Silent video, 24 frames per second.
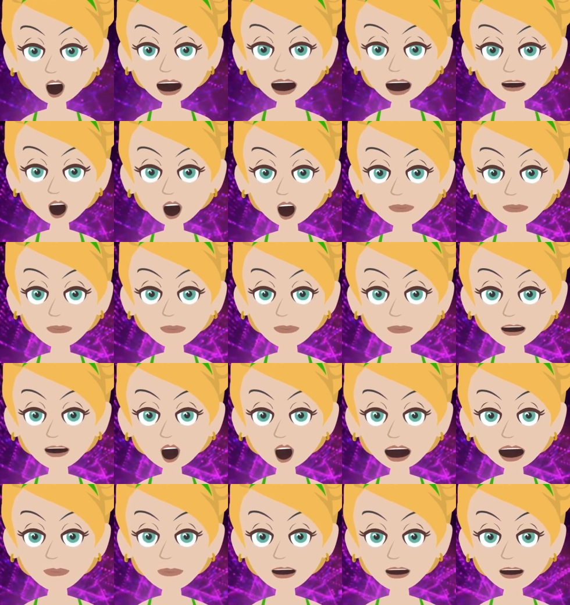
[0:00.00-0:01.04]
the
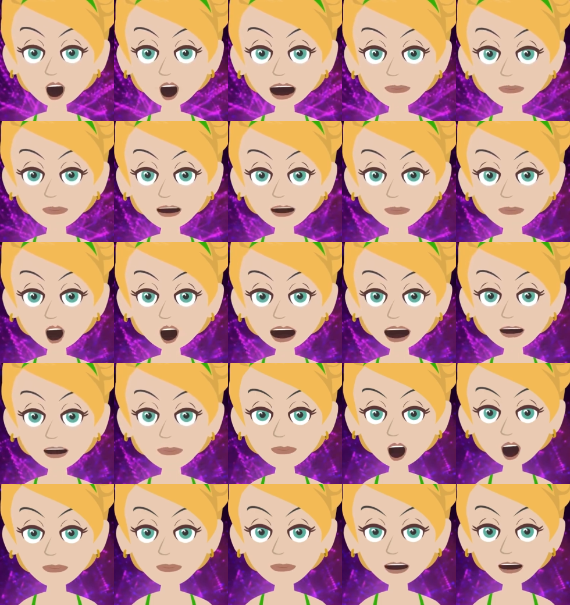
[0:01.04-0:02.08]
only thing you've
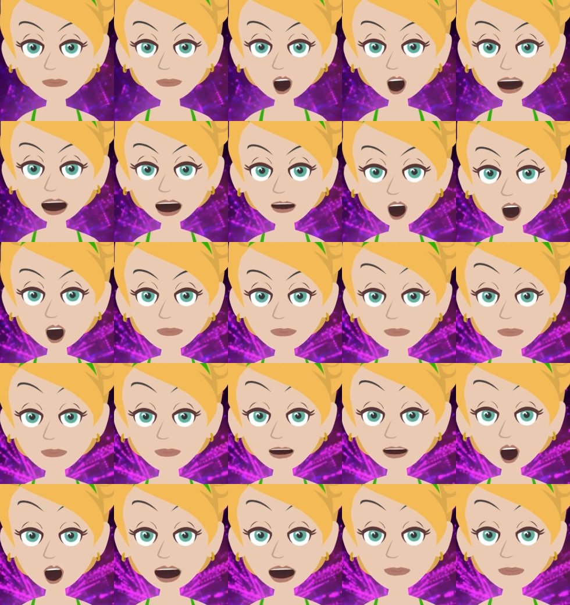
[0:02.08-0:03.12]
got to do
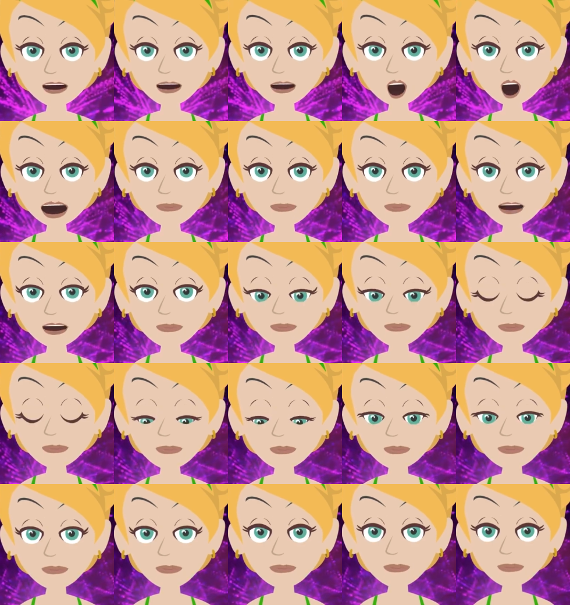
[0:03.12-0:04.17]
is to
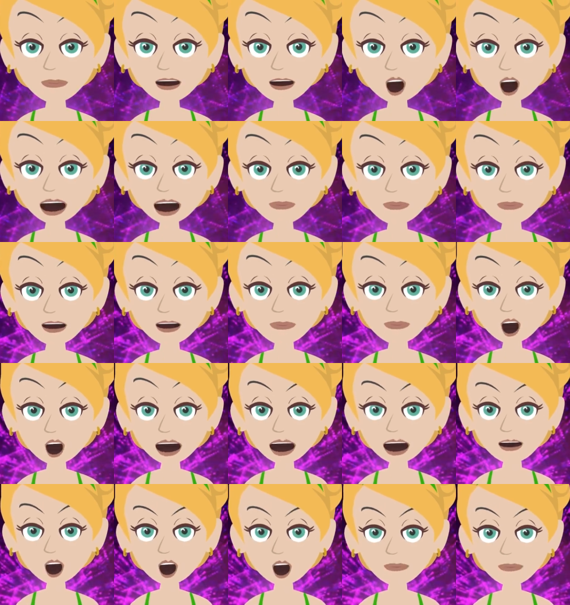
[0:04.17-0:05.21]
practice the
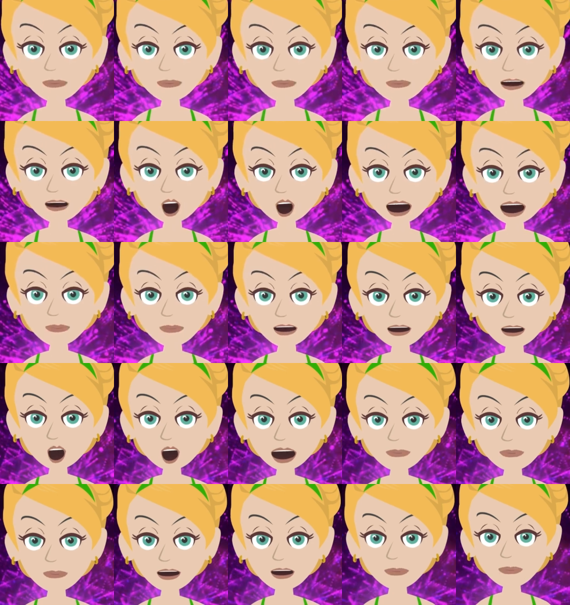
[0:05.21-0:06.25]
vibration of it,
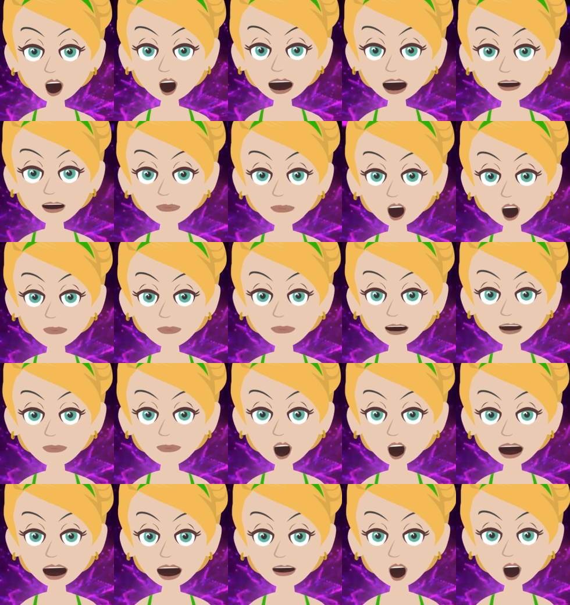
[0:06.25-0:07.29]
and it makes
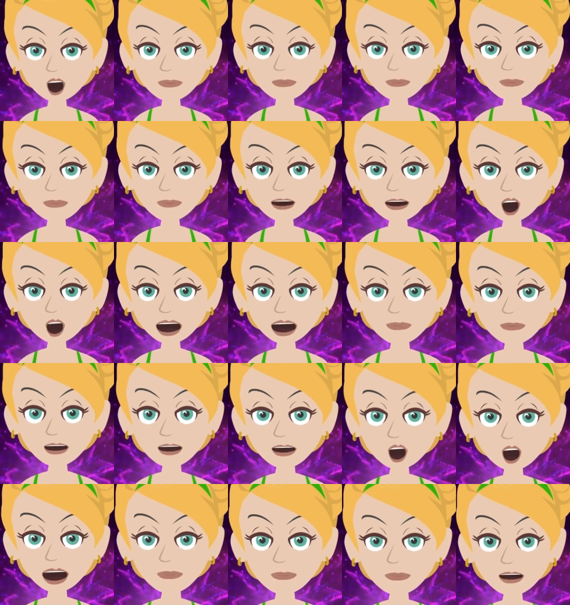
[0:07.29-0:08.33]
its way to you
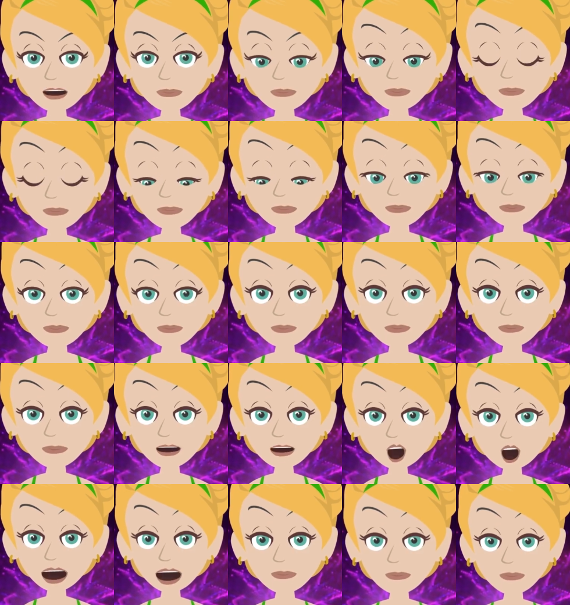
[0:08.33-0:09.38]
in so
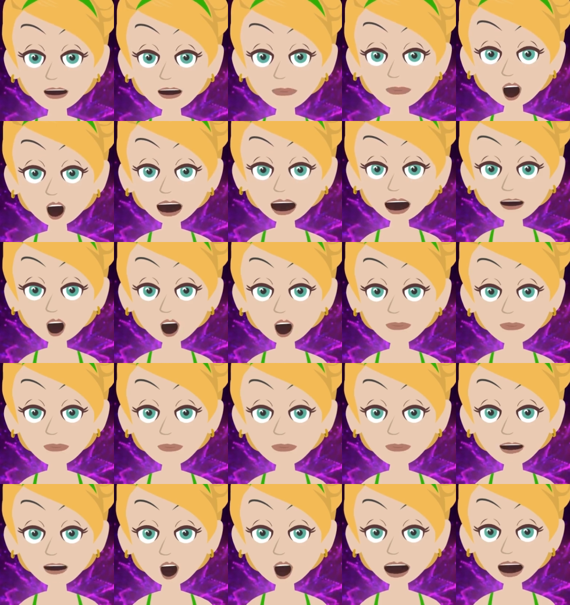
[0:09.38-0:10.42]
many different
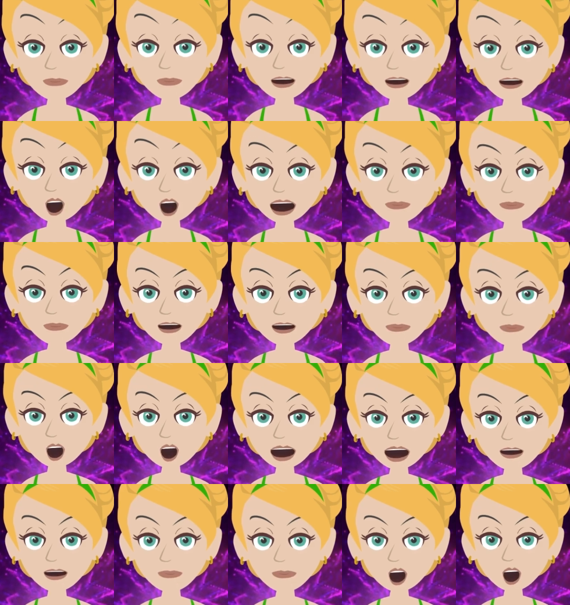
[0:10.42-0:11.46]
life-giving,
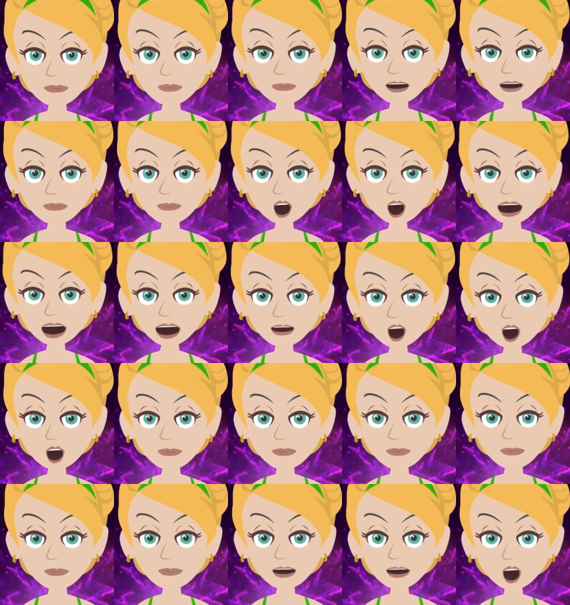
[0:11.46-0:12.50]
fun
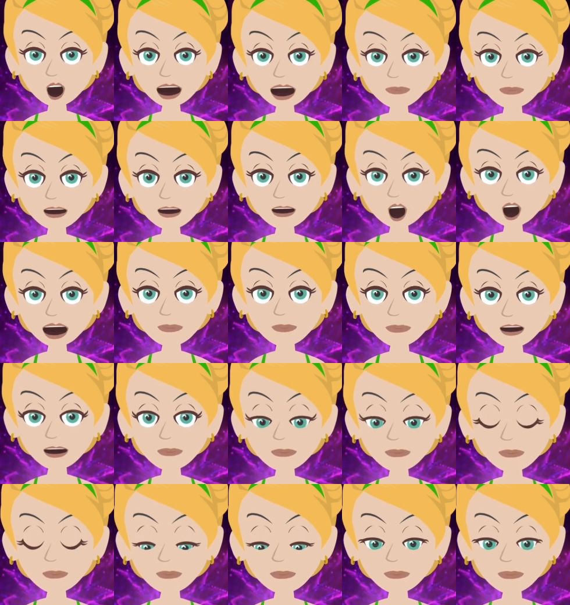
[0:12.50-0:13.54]
ways.
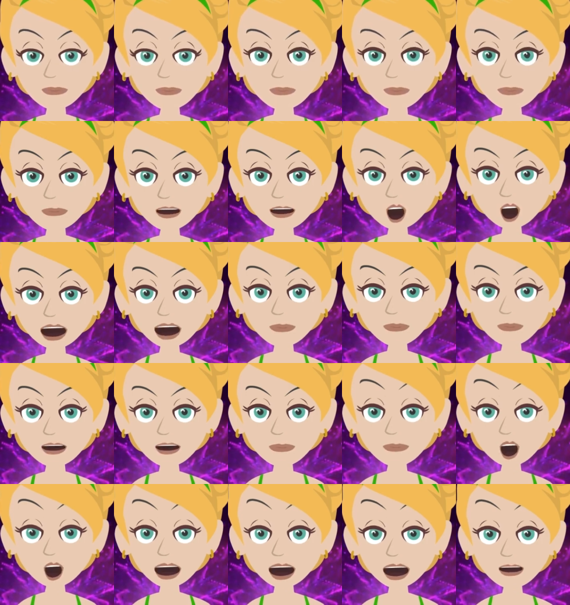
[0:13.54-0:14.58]
But you've got to practice the
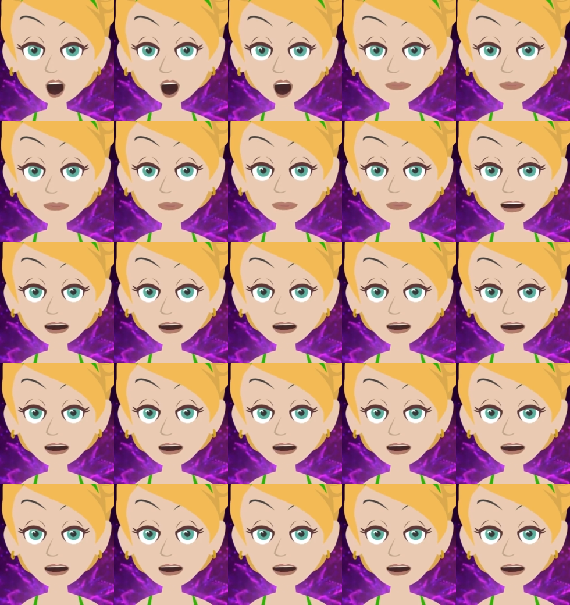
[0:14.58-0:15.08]
vibration of it.